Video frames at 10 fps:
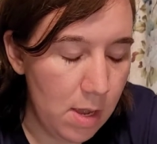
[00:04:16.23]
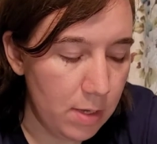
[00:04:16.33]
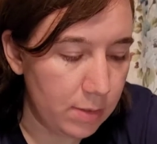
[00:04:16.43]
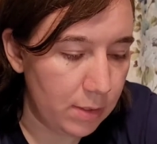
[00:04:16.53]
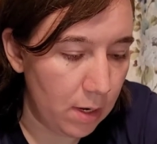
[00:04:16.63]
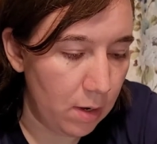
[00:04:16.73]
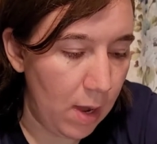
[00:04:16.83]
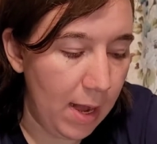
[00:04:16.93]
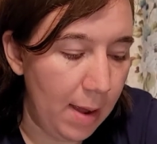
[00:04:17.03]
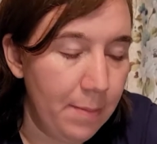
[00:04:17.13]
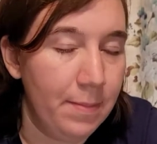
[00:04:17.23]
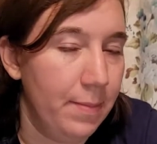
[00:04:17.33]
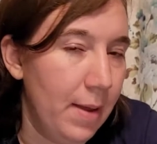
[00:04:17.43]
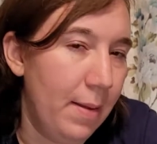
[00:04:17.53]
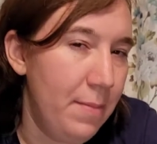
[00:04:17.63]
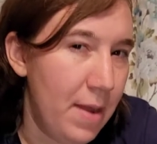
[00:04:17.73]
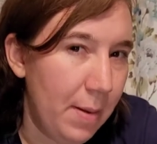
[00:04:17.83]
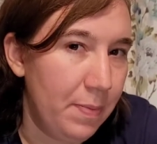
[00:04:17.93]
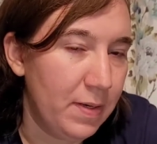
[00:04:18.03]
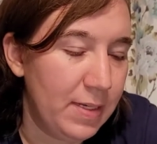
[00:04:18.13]
So, and I'm
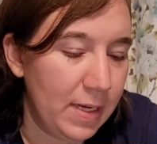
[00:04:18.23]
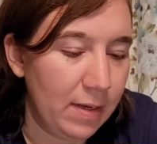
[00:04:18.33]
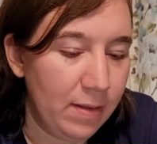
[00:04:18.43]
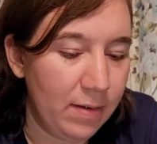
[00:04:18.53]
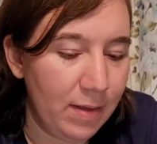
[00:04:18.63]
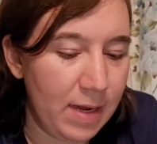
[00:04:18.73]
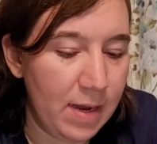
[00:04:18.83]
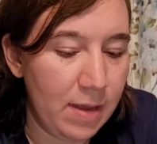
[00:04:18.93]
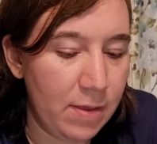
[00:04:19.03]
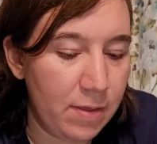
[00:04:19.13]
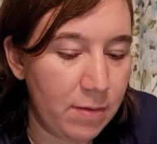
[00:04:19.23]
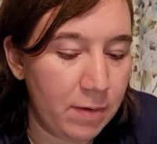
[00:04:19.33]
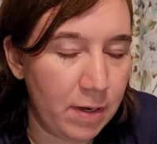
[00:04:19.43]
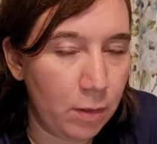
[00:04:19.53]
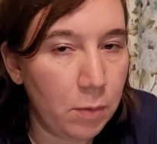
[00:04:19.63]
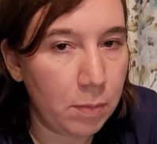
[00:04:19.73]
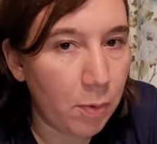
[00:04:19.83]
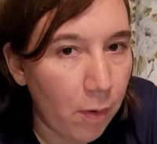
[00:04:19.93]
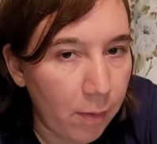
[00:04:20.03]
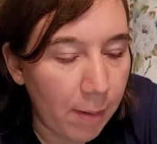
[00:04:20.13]
not particularly thrilled with
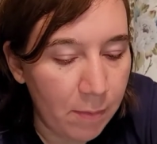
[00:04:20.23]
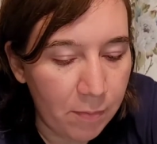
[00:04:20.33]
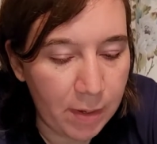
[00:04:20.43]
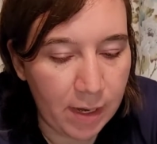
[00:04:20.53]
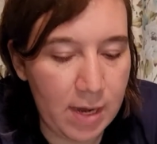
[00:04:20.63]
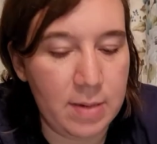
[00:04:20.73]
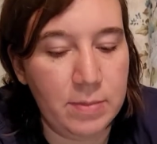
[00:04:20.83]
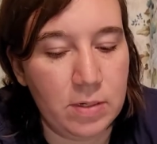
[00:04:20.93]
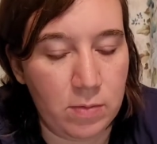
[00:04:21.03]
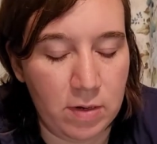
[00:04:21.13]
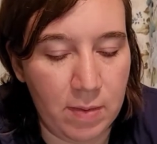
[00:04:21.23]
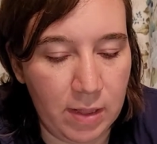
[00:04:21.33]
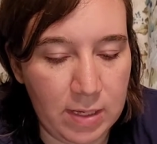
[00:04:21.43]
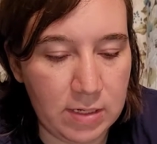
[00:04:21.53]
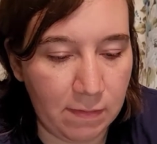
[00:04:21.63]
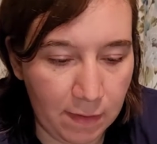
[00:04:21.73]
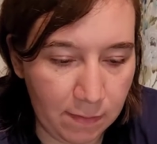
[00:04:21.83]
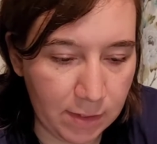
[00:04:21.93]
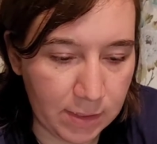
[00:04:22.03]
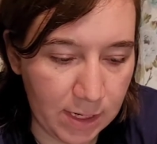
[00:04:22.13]
program movement games. They're one of my least
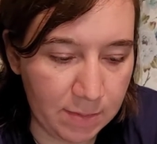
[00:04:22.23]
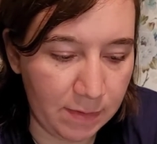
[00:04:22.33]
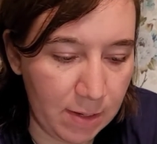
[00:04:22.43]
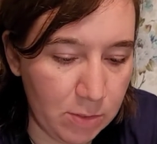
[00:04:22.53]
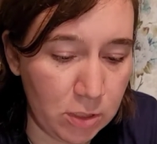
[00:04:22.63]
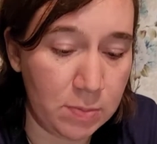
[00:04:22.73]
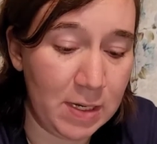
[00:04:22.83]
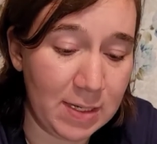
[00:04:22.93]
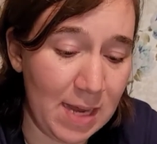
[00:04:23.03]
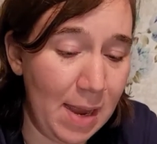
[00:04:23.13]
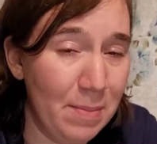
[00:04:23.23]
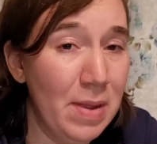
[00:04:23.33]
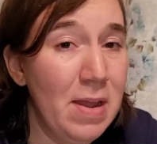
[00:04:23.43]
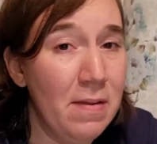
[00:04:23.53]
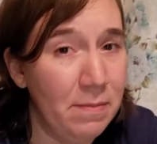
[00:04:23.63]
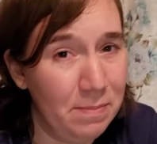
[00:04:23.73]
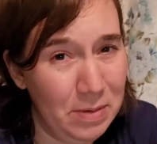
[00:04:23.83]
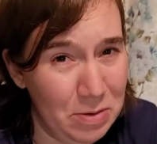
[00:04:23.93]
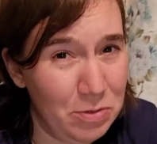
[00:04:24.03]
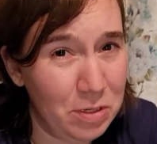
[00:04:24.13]
favorite types of games just because I'm
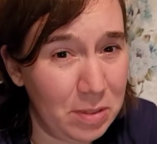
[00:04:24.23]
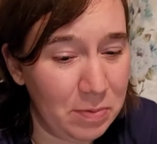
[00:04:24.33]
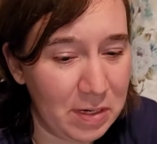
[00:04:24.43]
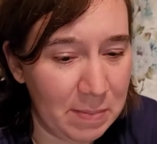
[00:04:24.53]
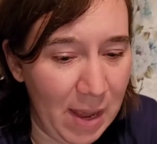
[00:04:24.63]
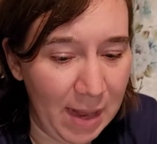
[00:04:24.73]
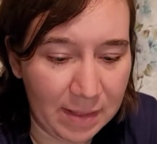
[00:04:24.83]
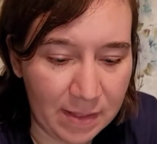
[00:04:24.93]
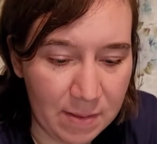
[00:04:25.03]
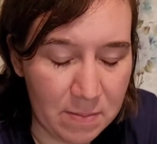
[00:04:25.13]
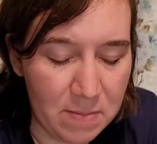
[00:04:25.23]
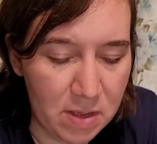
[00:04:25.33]
usually pretty bad at them.